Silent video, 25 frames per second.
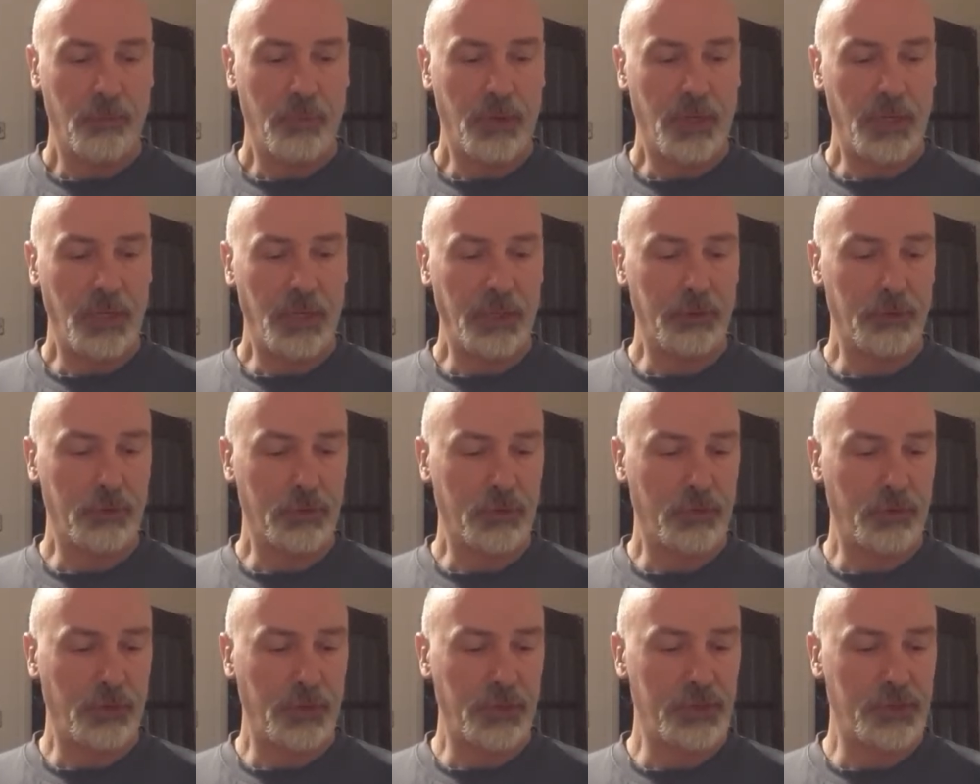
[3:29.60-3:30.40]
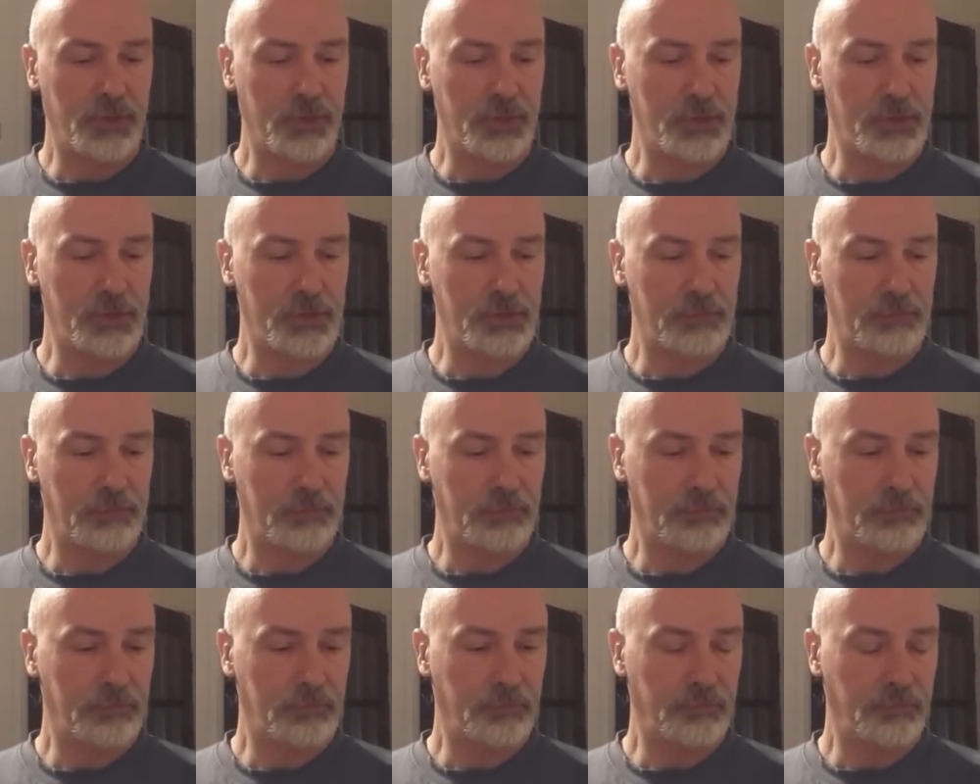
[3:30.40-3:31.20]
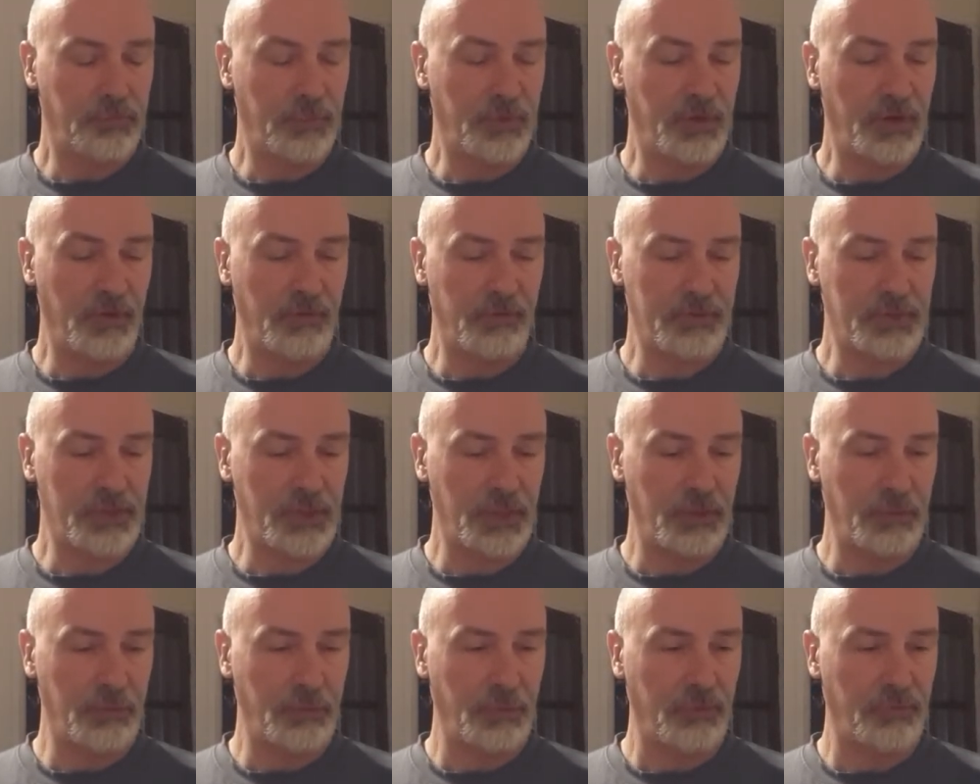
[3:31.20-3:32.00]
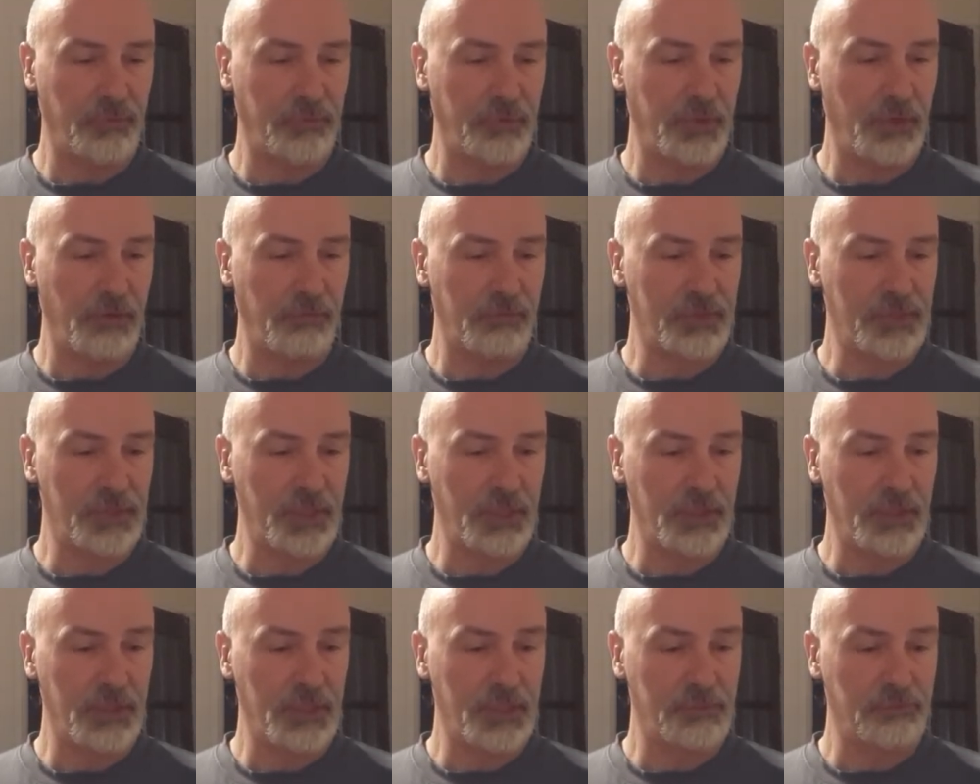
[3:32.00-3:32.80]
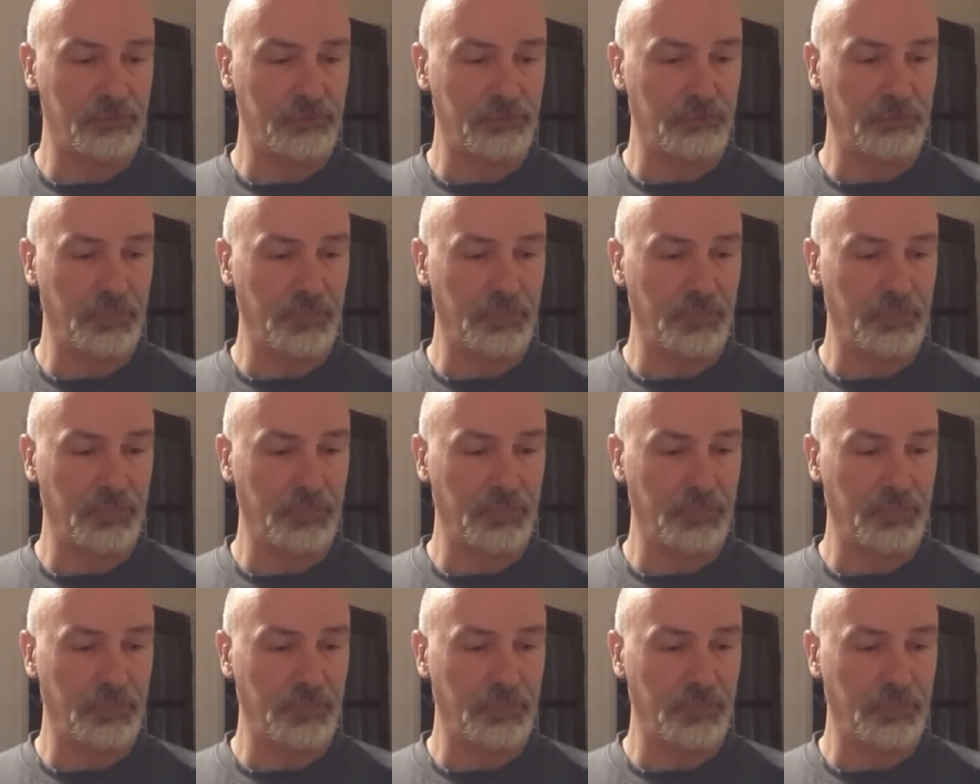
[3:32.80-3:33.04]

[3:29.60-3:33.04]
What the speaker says: Little Creatures. I've never seen this